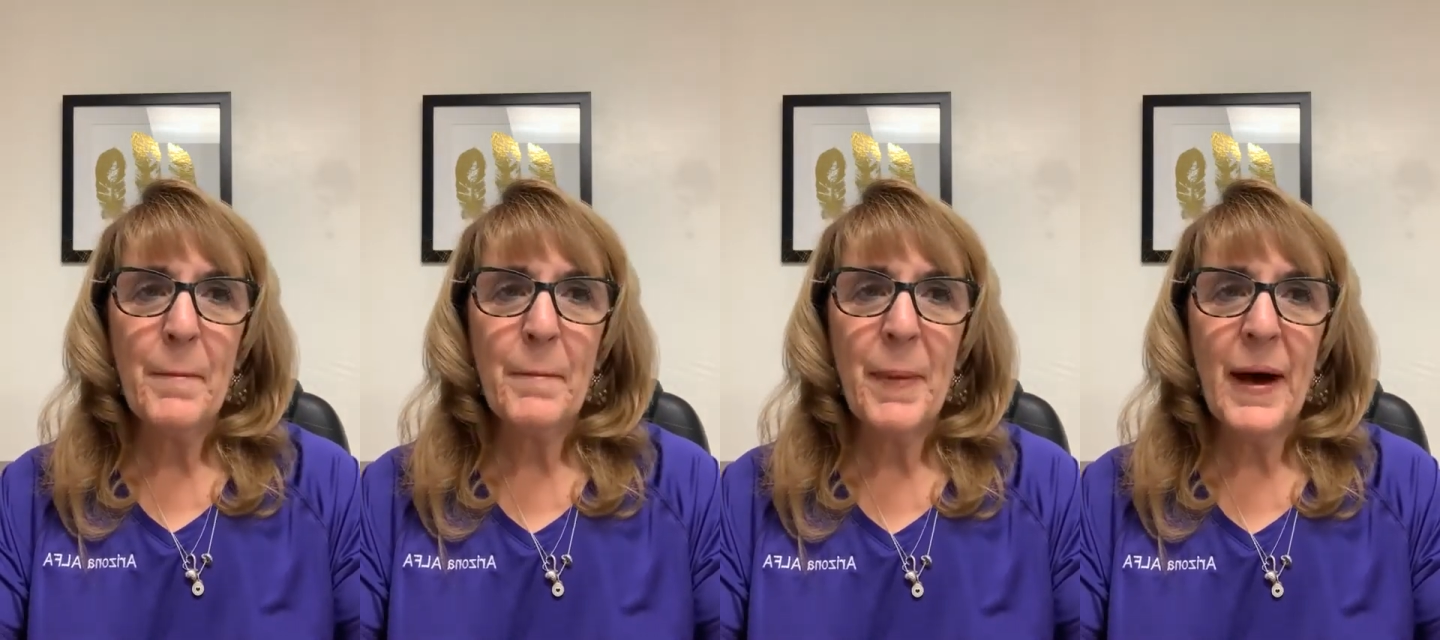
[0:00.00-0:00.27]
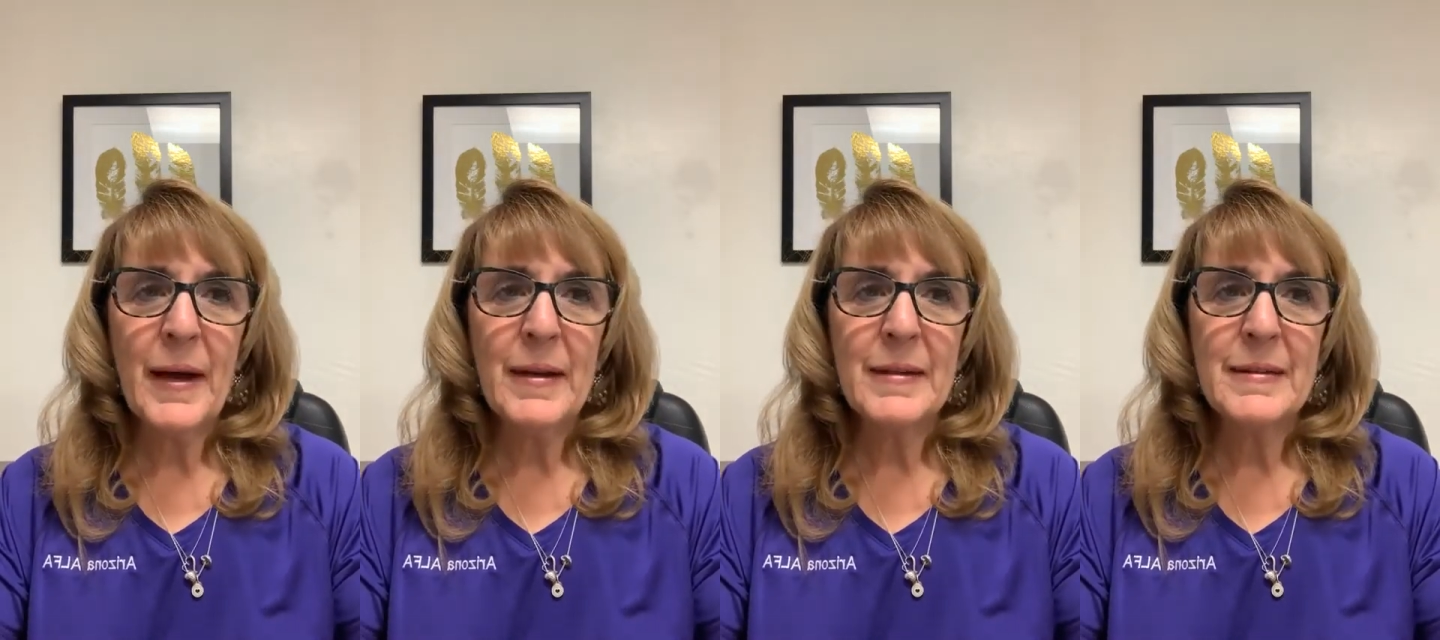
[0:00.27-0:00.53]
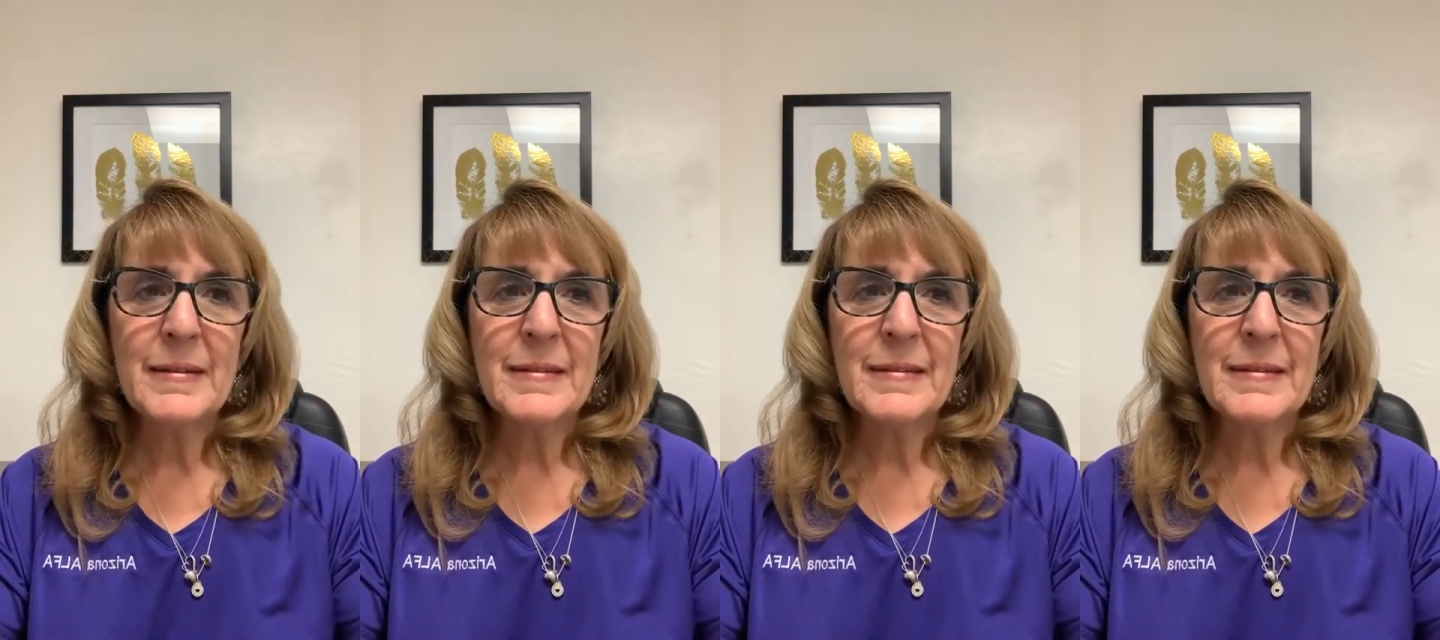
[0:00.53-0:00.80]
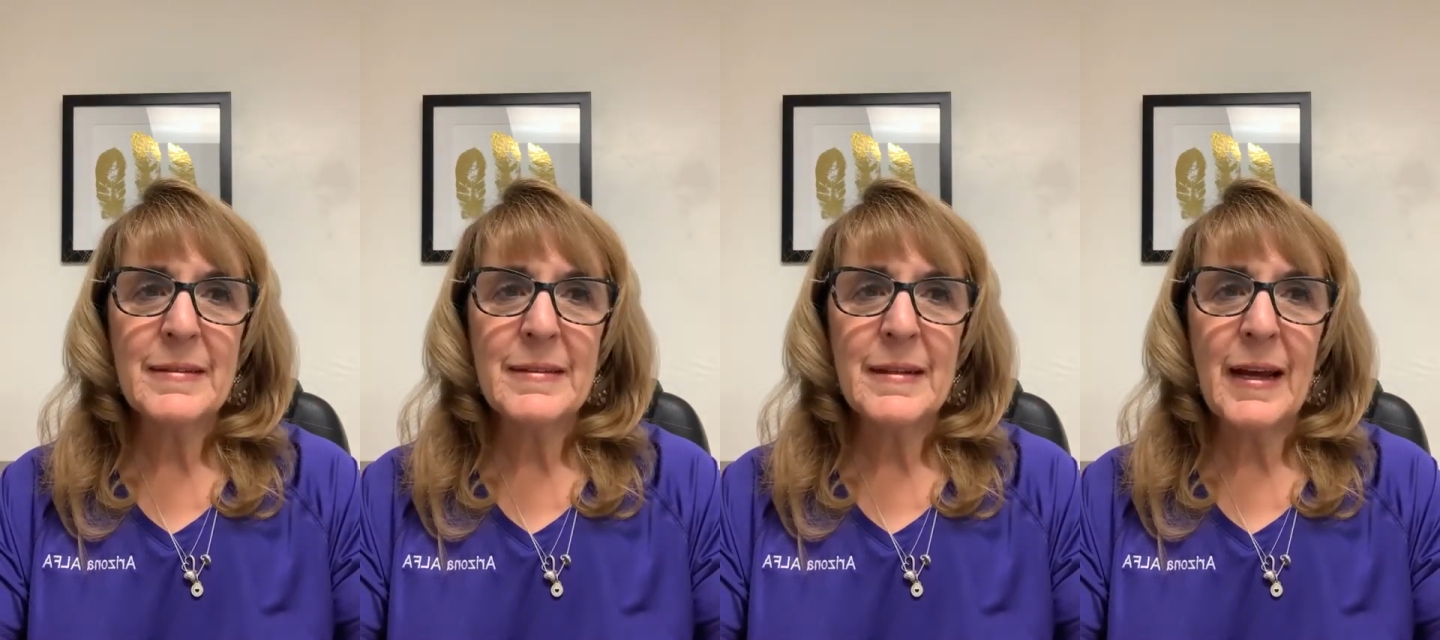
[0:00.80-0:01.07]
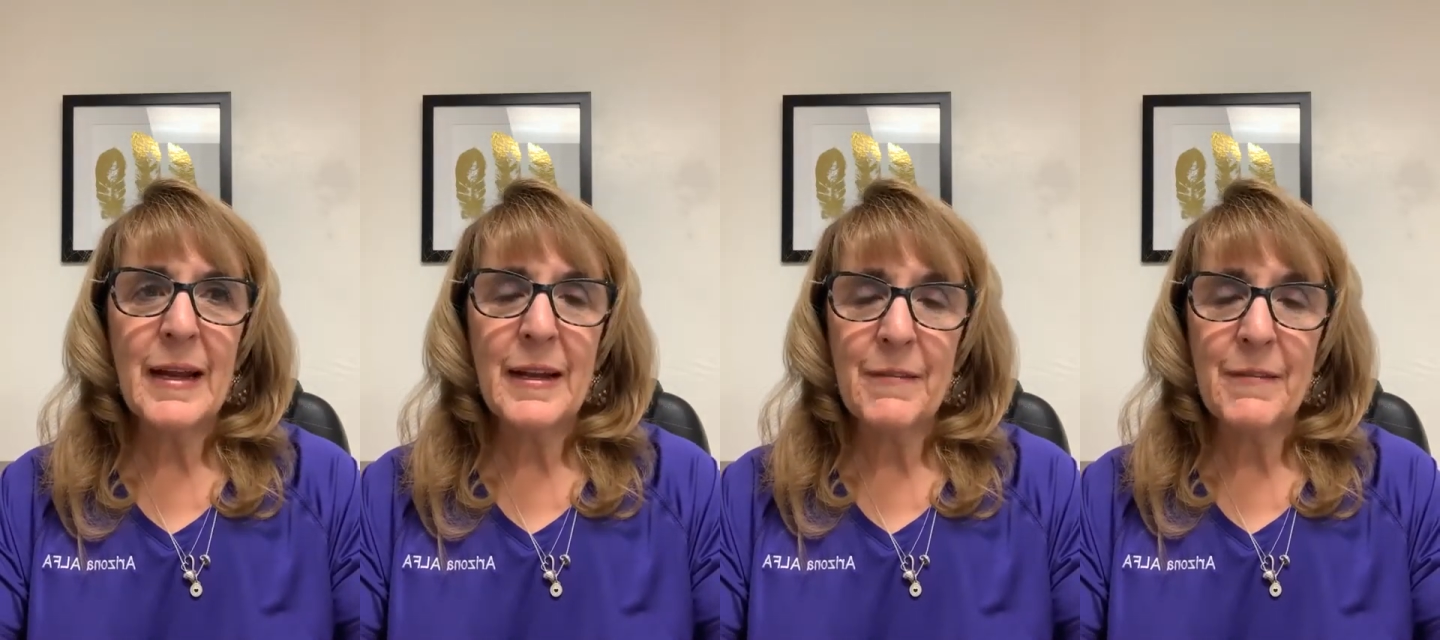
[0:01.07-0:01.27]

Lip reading: but an